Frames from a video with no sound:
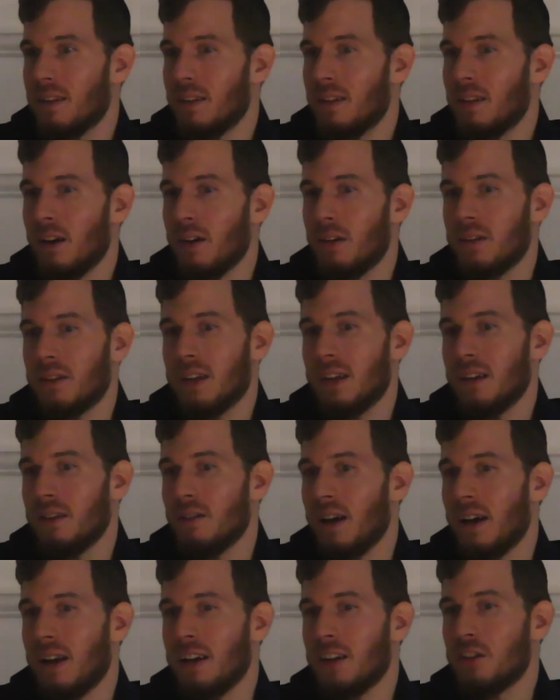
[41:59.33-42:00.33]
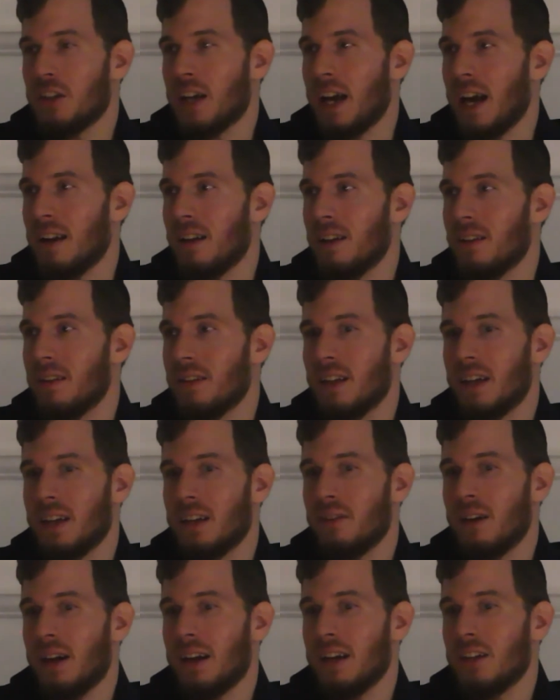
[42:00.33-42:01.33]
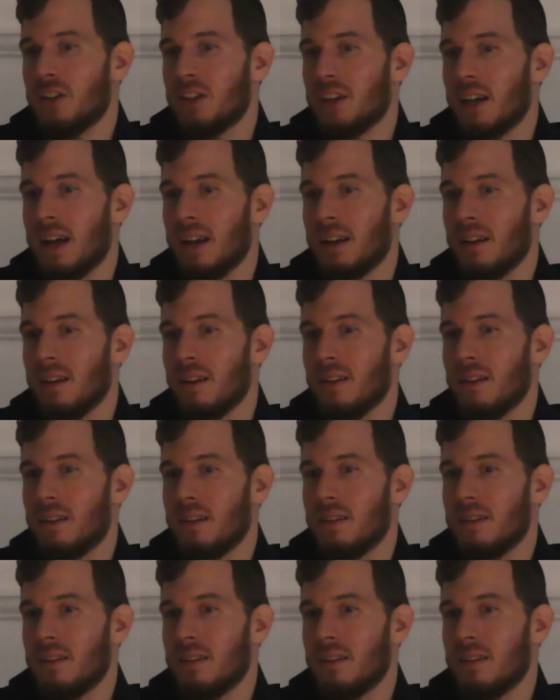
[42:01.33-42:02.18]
No, they knew how to channel. They knew how to channel